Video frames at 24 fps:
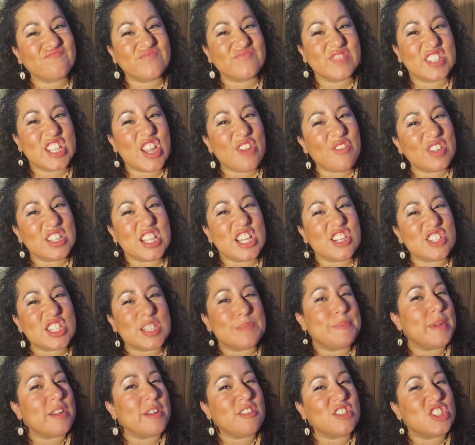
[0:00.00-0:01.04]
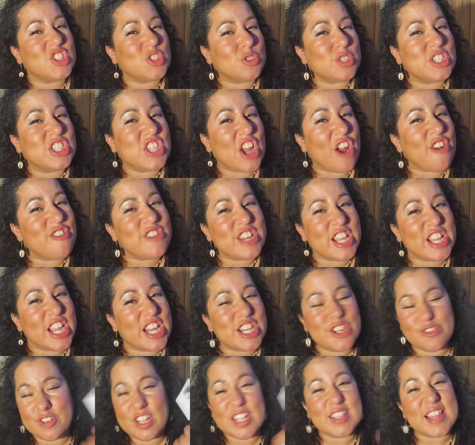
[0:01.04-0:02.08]
you're a little spiritual dirty and
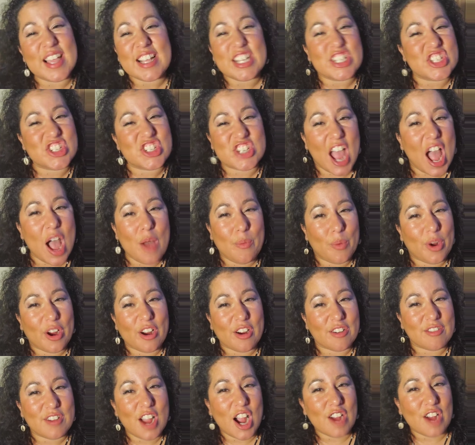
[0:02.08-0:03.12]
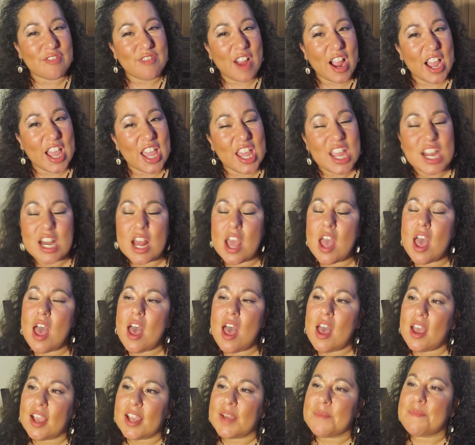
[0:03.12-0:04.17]
you need like a shower, all right?
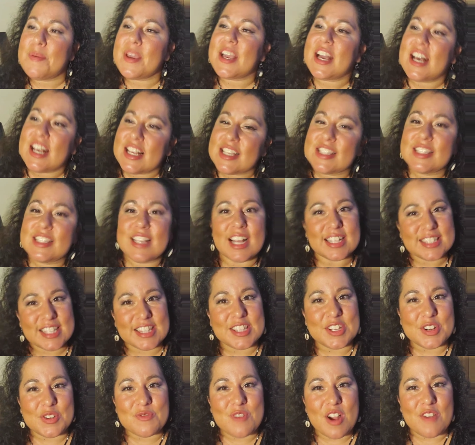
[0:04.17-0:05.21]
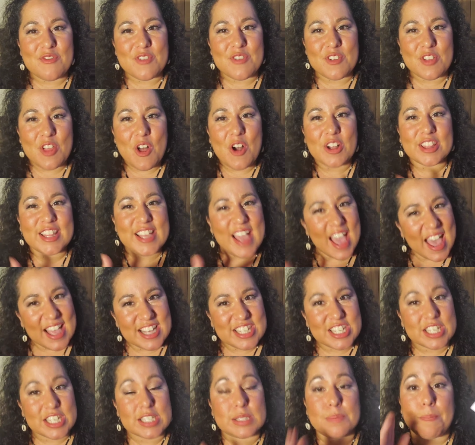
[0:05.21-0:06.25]
Because that's a little rough along the
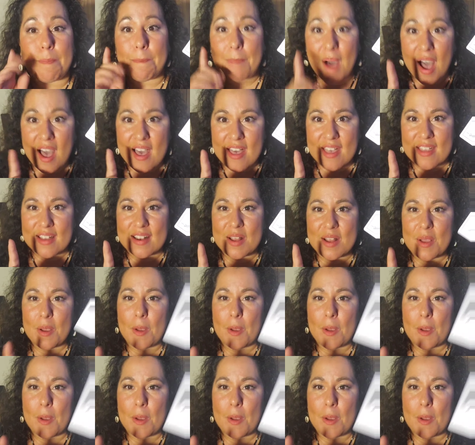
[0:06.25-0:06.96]
edges. But